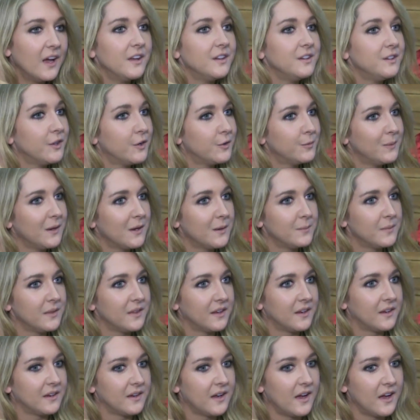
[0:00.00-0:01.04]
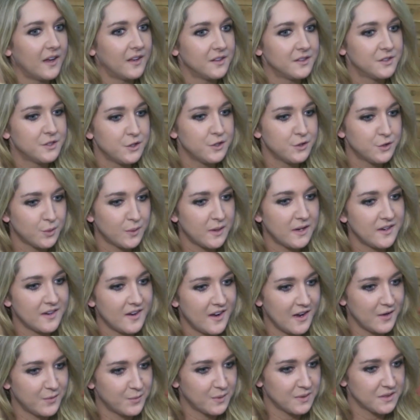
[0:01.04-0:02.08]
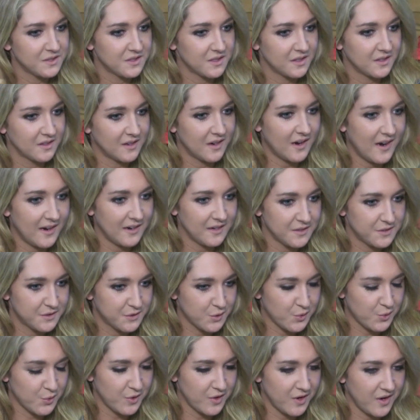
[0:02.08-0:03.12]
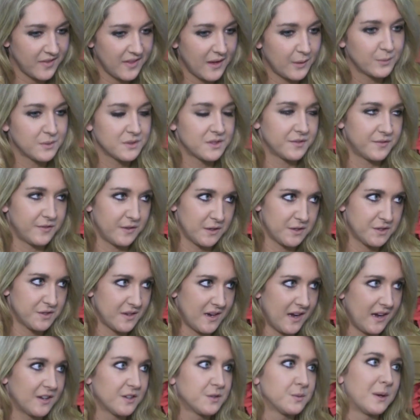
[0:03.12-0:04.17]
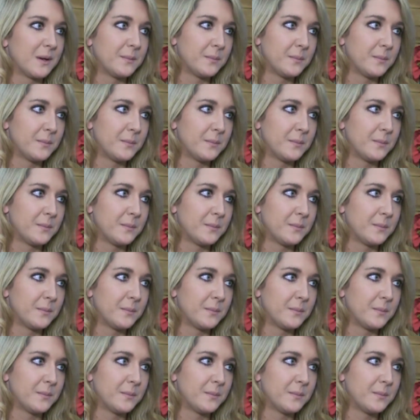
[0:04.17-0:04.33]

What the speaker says: No, ma'am. The 229 was the highest score. That was the first night, because when I